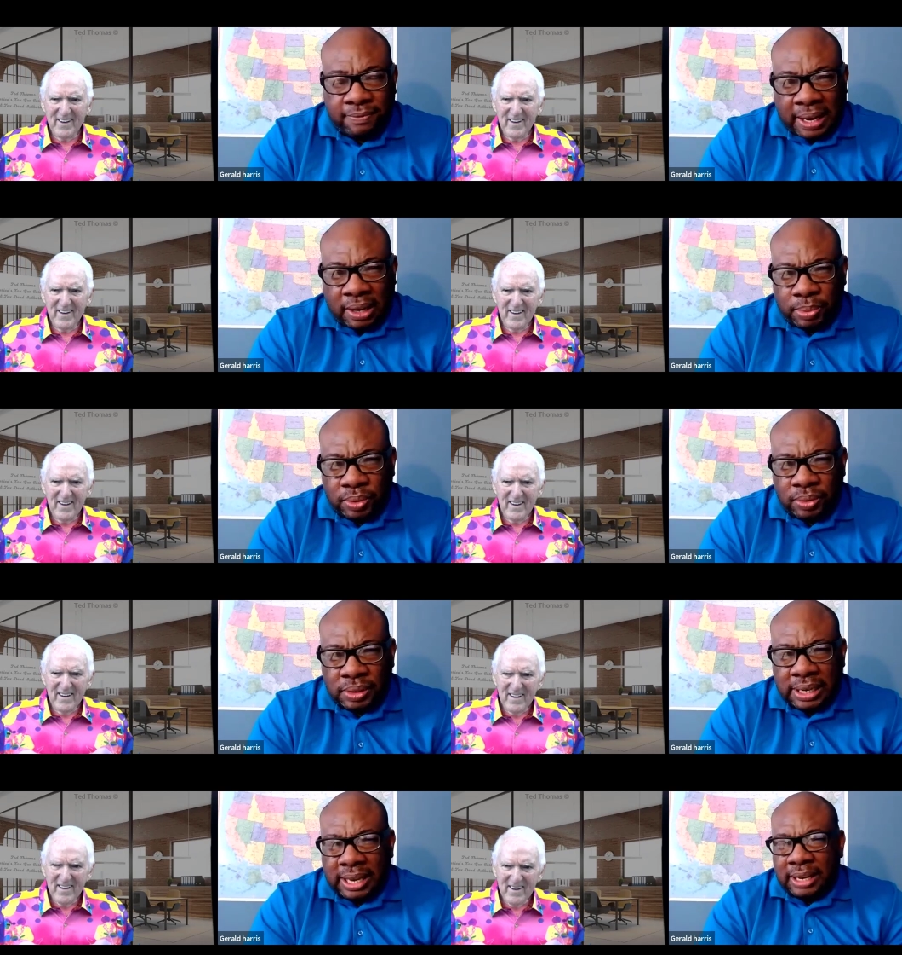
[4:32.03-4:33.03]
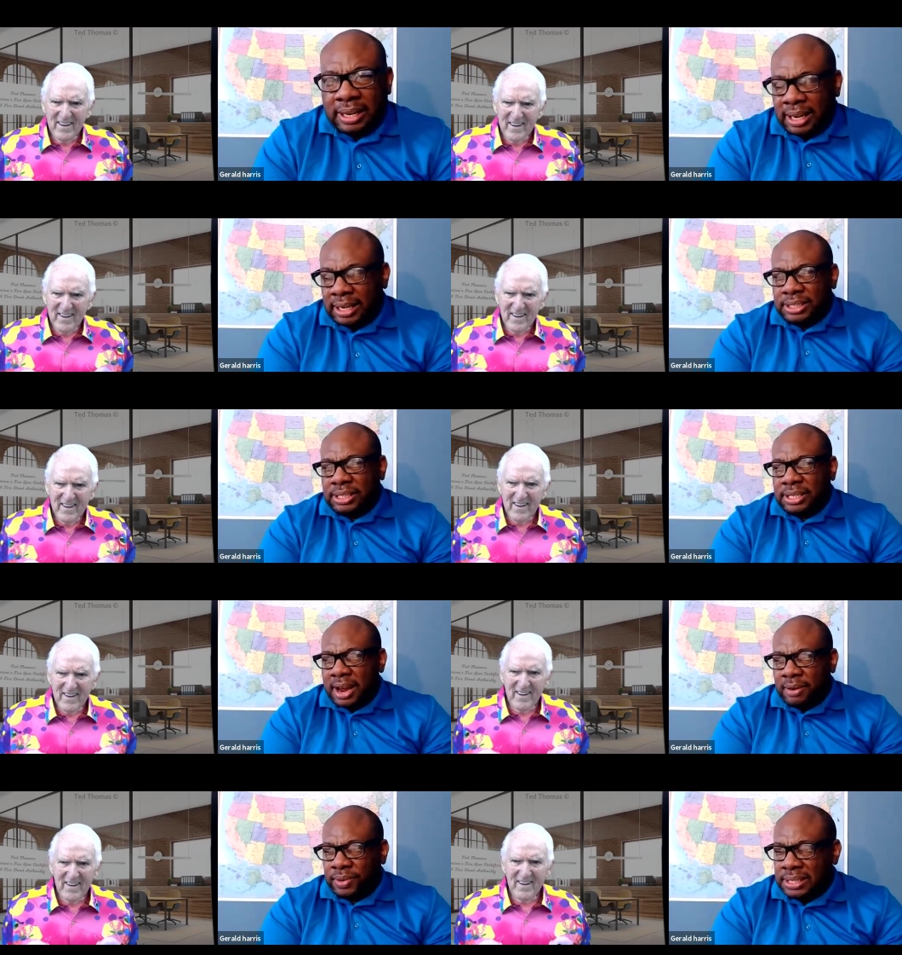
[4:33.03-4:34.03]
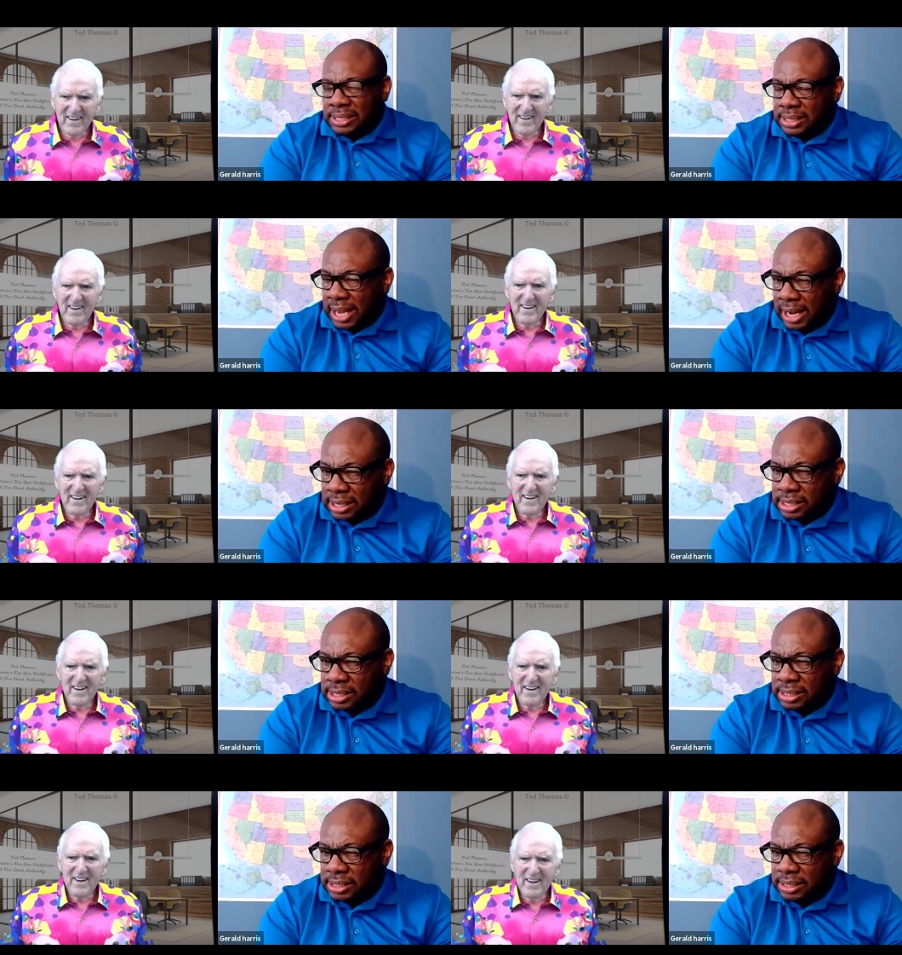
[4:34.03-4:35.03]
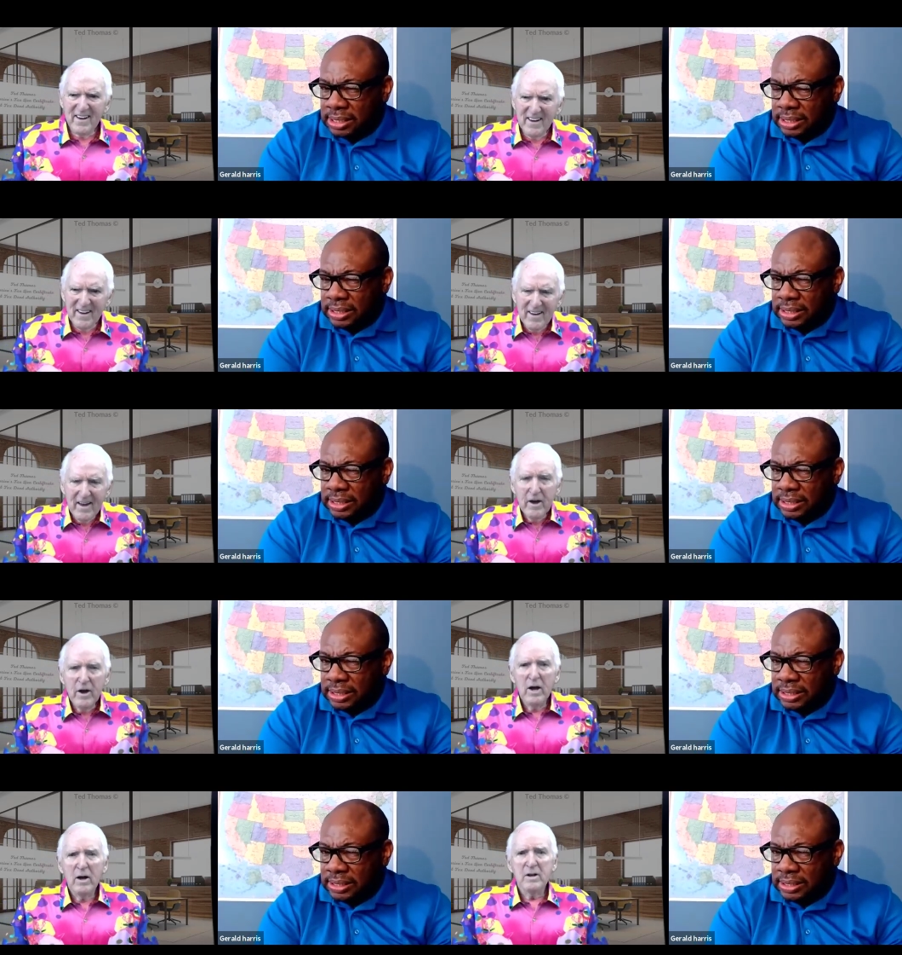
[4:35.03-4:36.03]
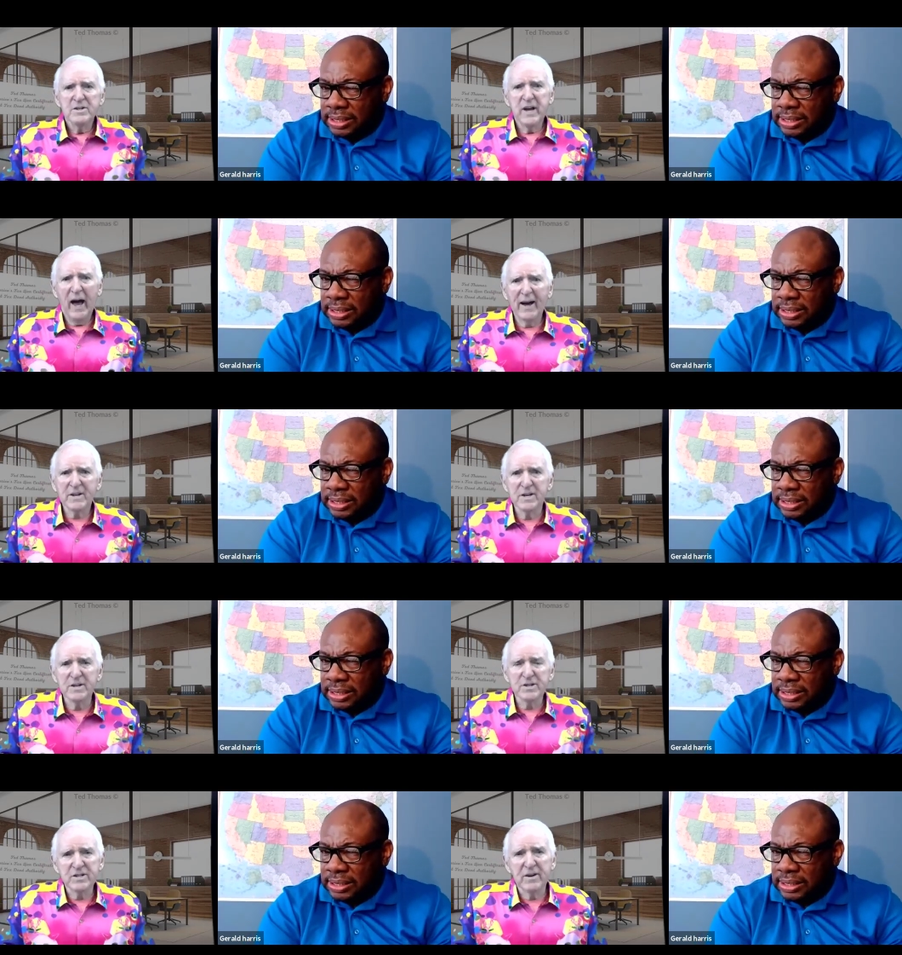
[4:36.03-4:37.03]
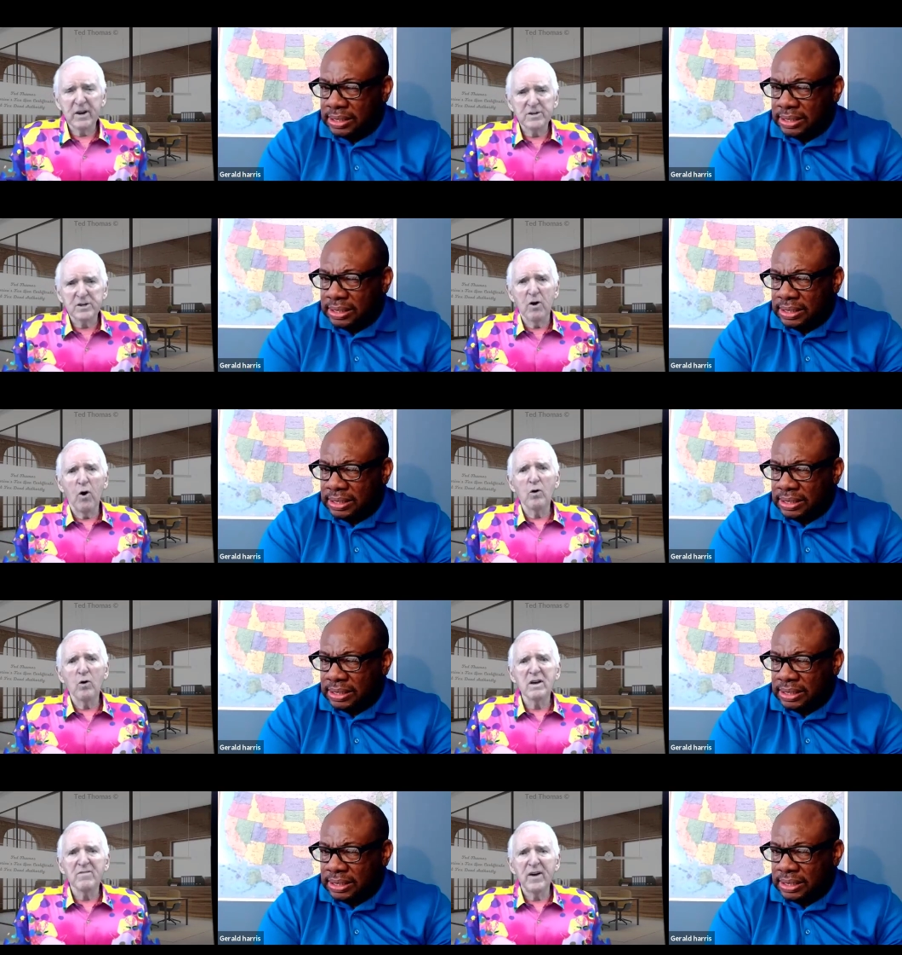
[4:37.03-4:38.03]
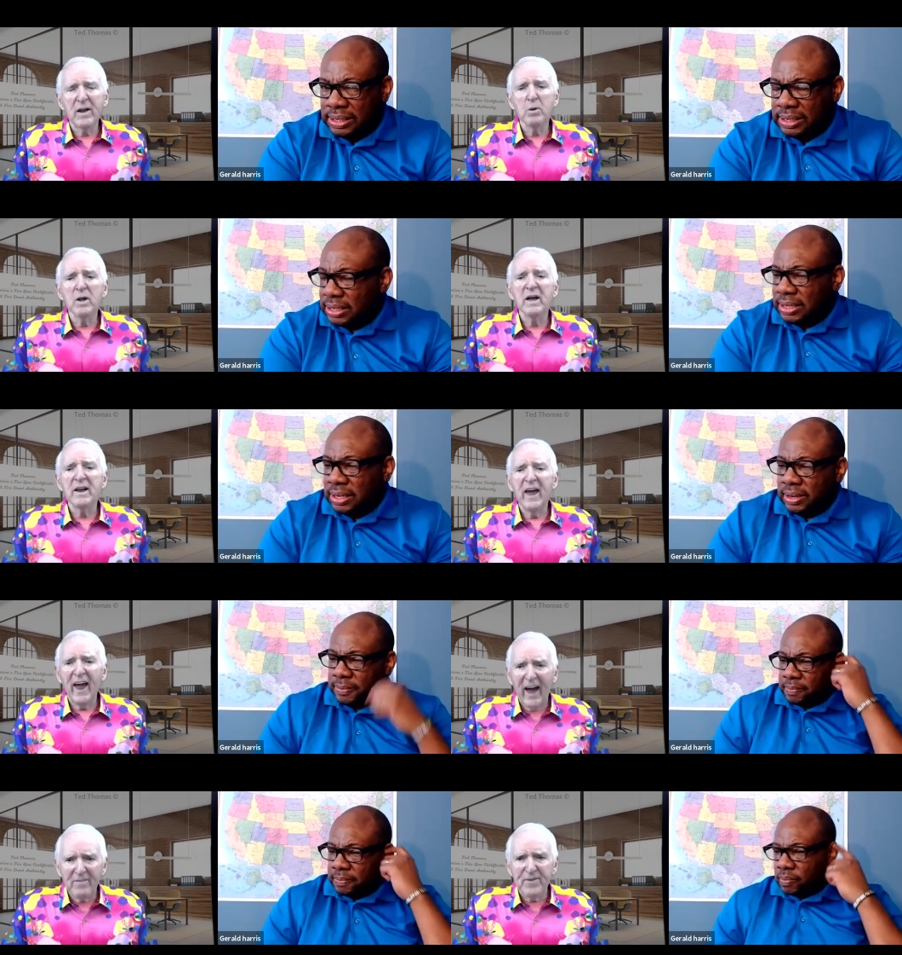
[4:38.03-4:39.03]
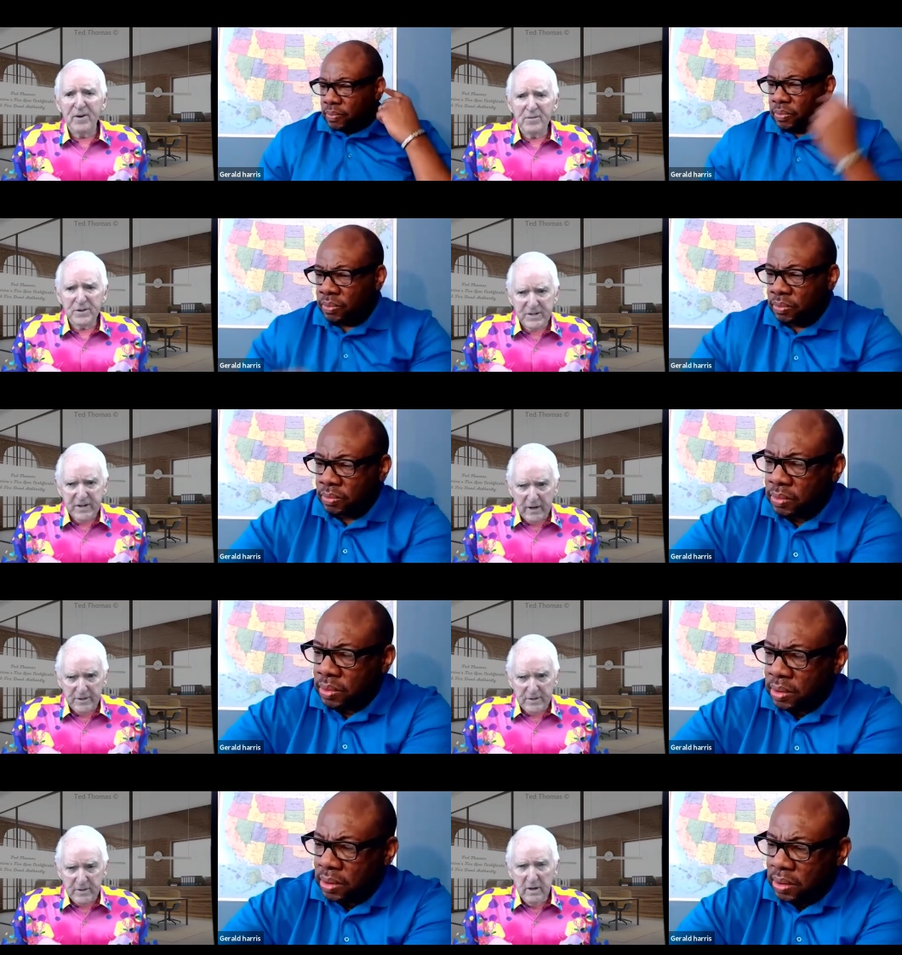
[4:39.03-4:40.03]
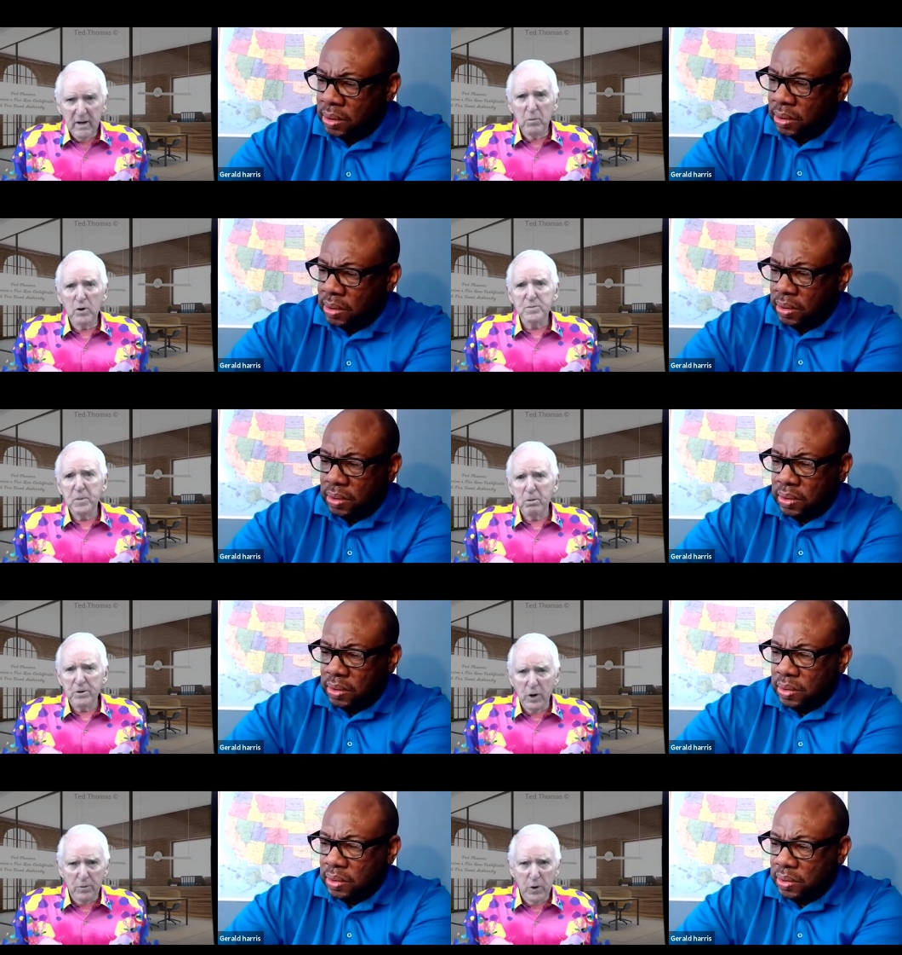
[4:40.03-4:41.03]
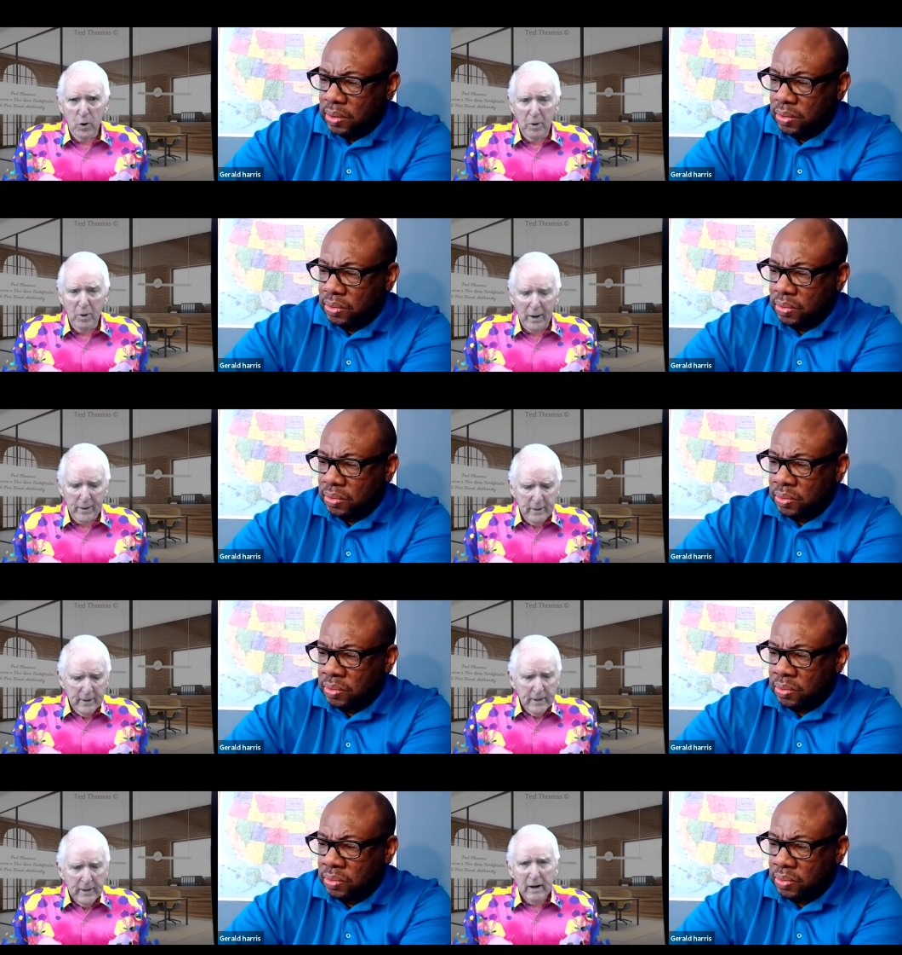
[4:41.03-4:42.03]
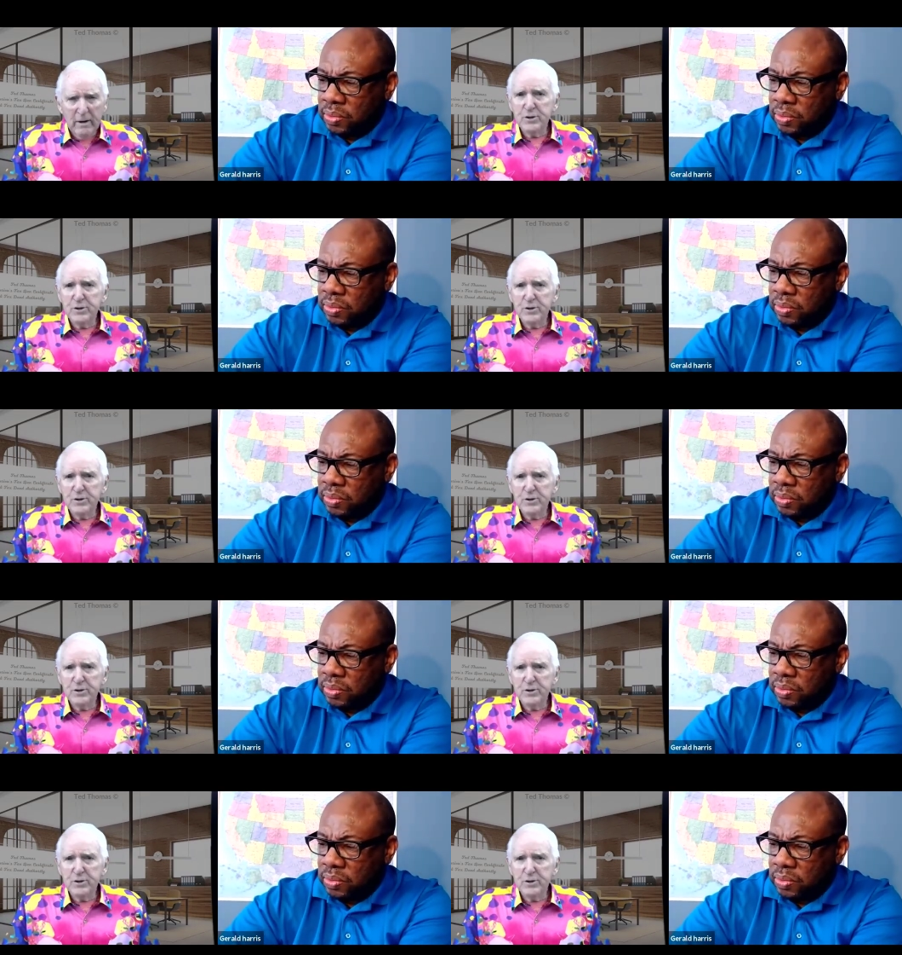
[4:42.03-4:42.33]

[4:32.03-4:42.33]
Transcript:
Speaker 1: they available in each and every state?
Speaker 2: Tax lien certificates are only available in half of the states. And most people don't know about it. Now,